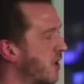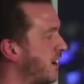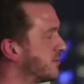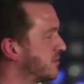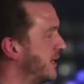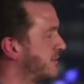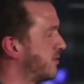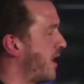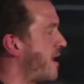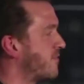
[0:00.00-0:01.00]
I'm trying to say
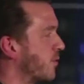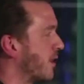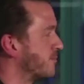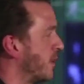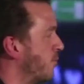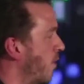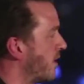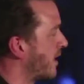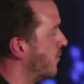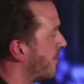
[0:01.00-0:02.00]
to everyone I'm
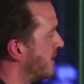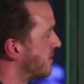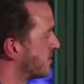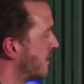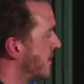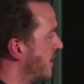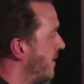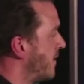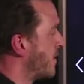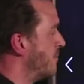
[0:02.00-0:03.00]
working with is,
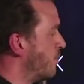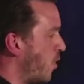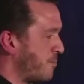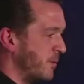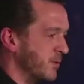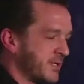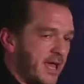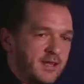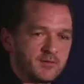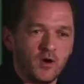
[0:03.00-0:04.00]
the more people who
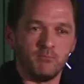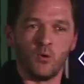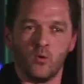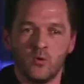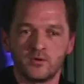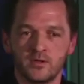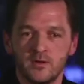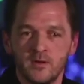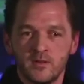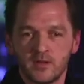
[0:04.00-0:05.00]
get on board,
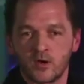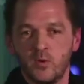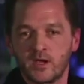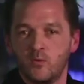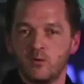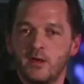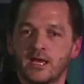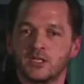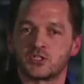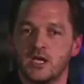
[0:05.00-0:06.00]
the quicker we'll
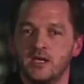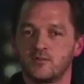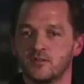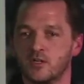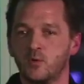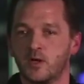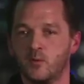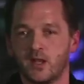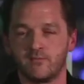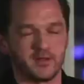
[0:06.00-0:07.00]
make a change and the quicker
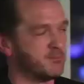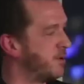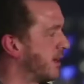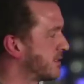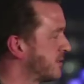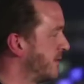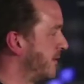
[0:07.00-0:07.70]
we'll have an impact.